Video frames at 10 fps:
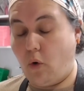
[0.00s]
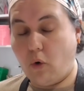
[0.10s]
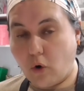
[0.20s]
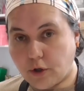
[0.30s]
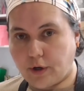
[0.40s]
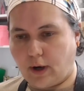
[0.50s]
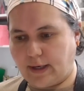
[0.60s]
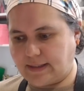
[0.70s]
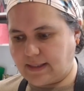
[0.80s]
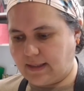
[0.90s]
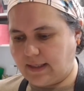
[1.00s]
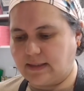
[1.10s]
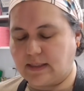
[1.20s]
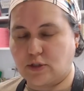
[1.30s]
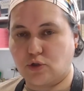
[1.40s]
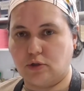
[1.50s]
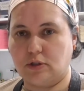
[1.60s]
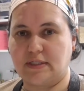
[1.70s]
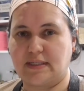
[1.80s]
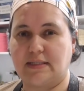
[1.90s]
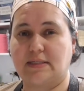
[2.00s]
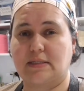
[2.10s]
organize these extruder discs